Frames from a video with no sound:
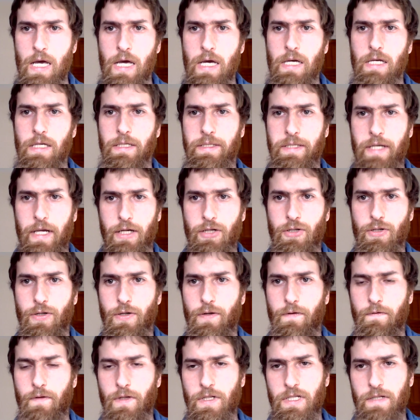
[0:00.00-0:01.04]
section
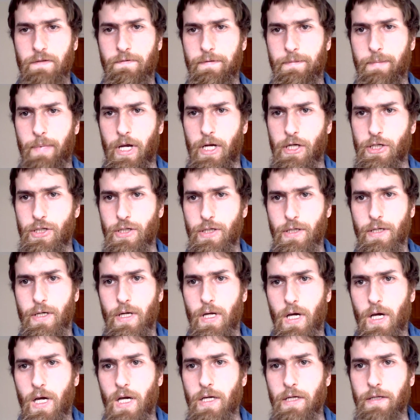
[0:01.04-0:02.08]
of this information
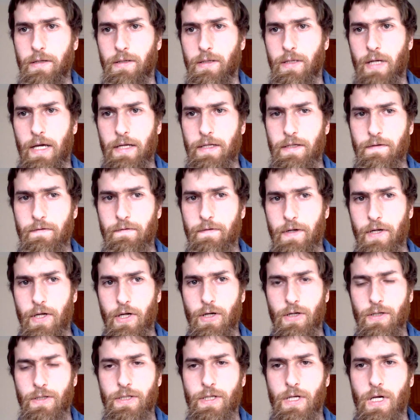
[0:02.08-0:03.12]
in later
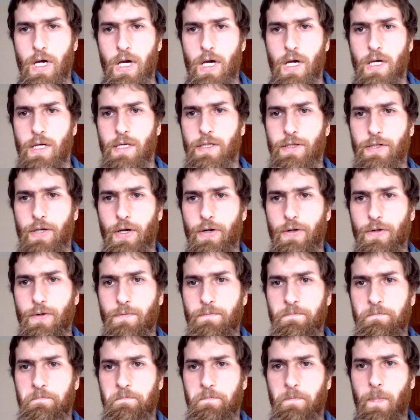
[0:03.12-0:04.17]
videos. So
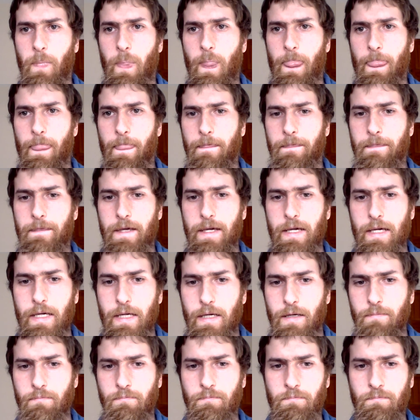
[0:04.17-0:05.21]
let me